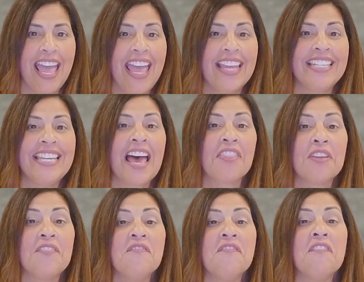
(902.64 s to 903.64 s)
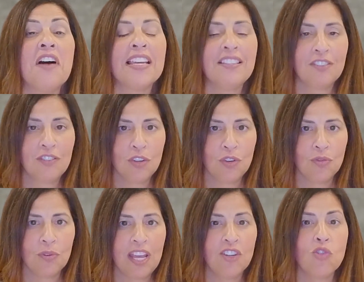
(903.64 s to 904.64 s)
And death invites you,
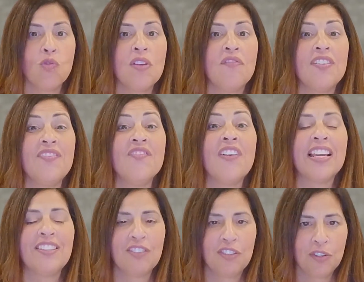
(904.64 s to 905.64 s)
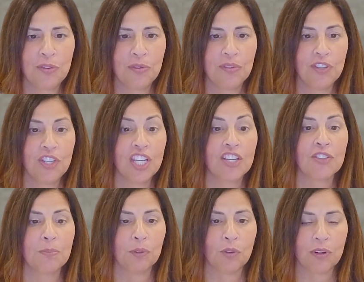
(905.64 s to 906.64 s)
and grief invites you to
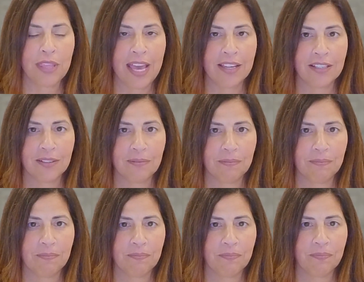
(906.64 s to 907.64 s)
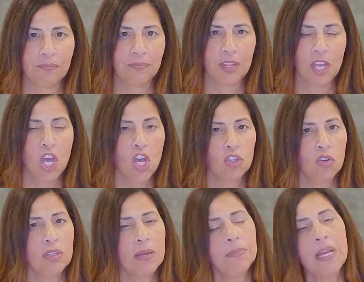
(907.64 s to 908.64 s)
explore that. So
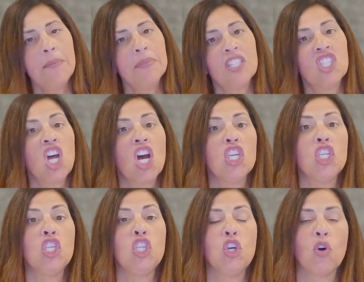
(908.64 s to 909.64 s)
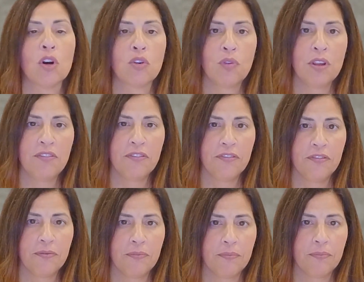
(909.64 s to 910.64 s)
sometimes it's not your grief
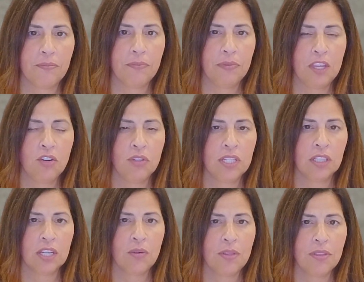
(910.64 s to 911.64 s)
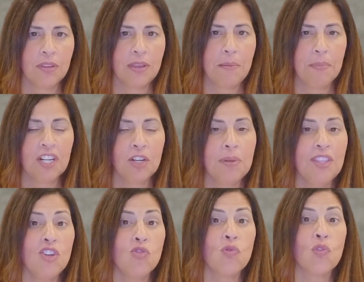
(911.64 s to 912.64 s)
that you're dealing with, but it could be
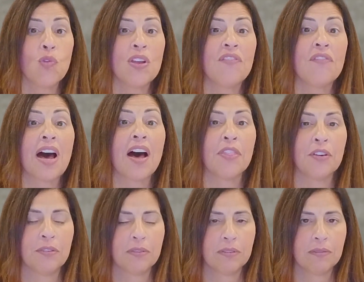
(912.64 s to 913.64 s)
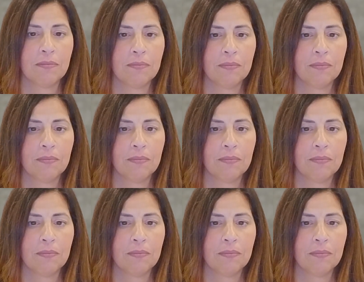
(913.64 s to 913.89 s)
the grief of others.